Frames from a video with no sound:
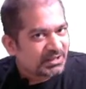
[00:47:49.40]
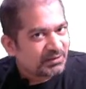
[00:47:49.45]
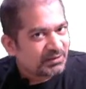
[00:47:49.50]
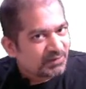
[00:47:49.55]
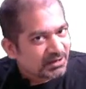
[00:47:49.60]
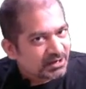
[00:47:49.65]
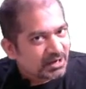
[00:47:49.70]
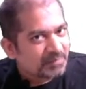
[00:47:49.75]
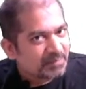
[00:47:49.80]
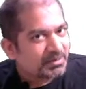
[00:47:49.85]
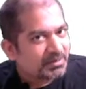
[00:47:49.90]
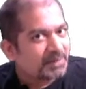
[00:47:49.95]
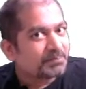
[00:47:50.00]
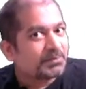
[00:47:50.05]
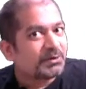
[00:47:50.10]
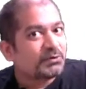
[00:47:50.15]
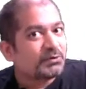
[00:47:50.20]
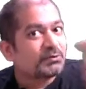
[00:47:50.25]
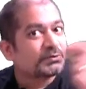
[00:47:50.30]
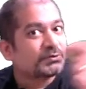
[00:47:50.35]
they will come and
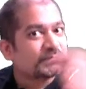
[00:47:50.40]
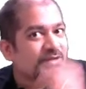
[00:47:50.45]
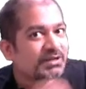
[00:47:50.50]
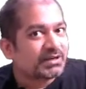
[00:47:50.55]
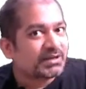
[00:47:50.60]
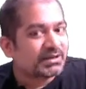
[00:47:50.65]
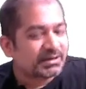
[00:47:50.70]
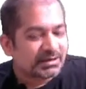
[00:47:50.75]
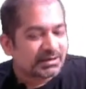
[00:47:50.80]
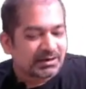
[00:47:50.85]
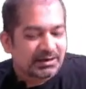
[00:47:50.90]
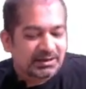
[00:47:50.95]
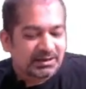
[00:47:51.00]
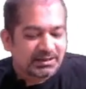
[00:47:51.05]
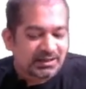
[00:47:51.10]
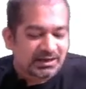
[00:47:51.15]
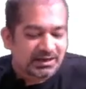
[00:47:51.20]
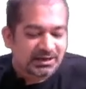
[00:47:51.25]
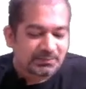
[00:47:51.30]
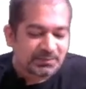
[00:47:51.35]
produce here,
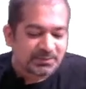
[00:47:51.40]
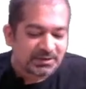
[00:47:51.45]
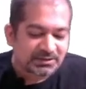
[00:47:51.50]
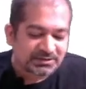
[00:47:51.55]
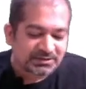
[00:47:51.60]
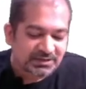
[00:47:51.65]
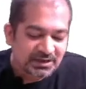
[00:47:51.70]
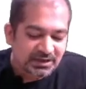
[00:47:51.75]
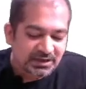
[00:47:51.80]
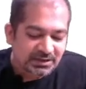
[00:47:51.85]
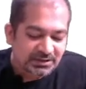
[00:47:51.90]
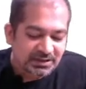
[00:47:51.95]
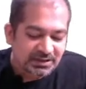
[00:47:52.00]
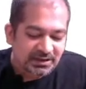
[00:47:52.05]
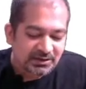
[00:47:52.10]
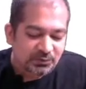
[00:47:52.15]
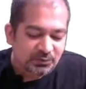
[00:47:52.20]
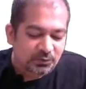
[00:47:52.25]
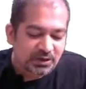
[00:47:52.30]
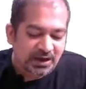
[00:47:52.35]
then it means
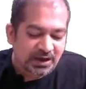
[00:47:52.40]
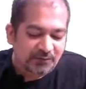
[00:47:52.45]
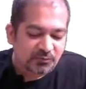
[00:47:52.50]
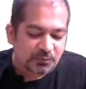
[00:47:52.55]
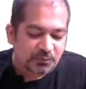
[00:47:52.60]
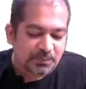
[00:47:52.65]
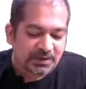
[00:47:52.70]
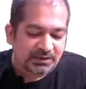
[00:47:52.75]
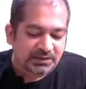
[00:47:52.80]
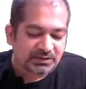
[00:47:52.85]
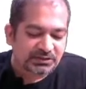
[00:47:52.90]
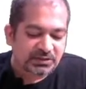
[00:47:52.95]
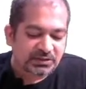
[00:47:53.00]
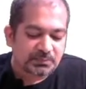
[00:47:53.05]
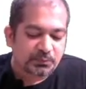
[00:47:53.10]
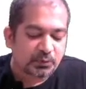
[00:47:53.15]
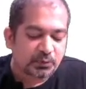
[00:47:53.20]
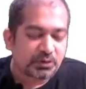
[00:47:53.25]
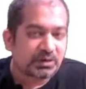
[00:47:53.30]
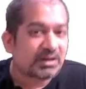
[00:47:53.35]
they don't have to pay this
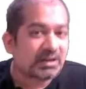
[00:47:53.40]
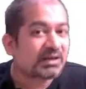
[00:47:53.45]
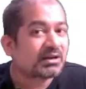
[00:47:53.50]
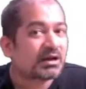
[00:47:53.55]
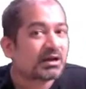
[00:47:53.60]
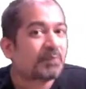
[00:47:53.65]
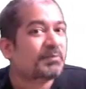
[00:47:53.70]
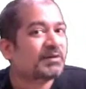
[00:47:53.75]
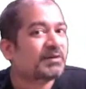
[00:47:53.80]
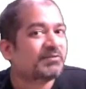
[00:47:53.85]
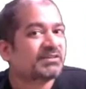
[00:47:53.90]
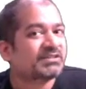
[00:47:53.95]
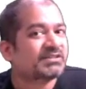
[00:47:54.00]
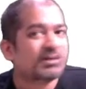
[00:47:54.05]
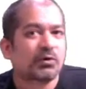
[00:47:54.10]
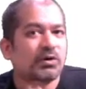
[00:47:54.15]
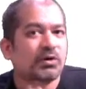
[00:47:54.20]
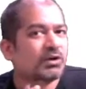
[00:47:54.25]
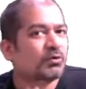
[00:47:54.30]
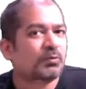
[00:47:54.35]
imported. Then government will say,
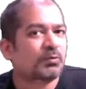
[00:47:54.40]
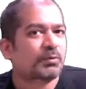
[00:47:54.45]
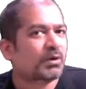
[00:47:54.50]
okay, no